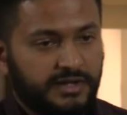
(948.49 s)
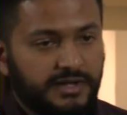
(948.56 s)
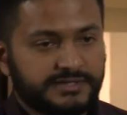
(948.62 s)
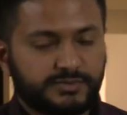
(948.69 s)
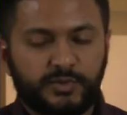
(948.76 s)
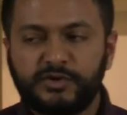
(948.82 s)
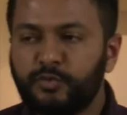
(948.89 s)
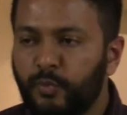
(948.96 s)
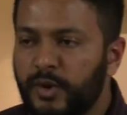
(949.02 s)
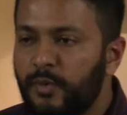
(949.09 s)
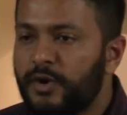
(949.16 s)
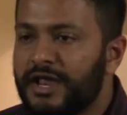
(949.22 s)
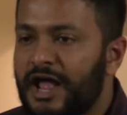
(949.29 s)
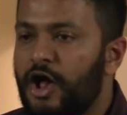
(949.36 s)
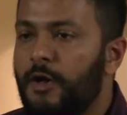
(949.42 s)
So we, we
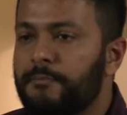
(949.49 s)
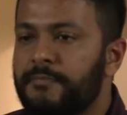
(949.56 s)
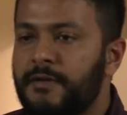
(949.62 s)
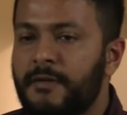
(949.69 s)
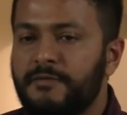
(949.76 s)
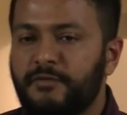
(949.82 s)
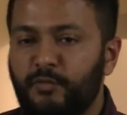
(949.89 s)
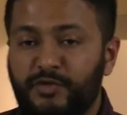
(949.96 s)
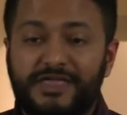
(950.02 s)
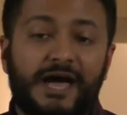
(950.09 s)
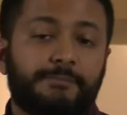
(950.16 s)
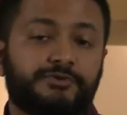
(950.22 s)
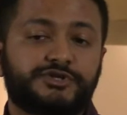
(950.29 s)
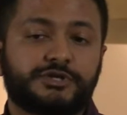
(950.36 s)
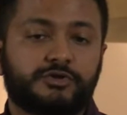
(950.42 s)
want to help with
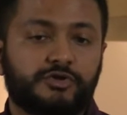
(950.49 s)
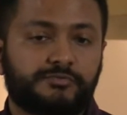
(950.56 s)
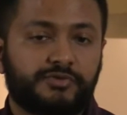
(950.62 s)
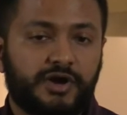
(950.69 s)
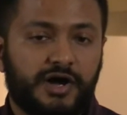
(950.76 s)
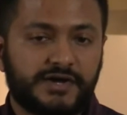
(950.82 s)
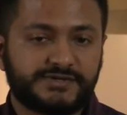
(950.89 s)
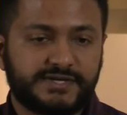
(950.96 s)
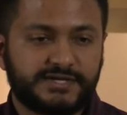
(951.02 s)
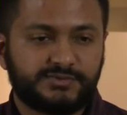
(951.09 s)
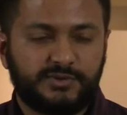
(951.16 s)
that particular process.